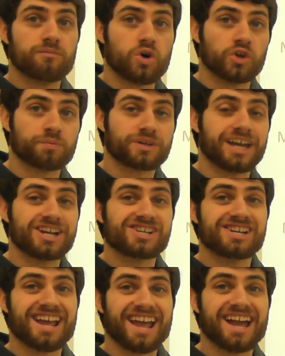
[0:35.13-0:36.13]

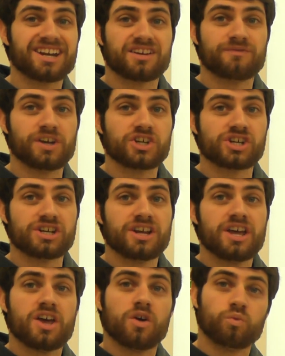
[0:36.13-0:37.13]
multiplication, and division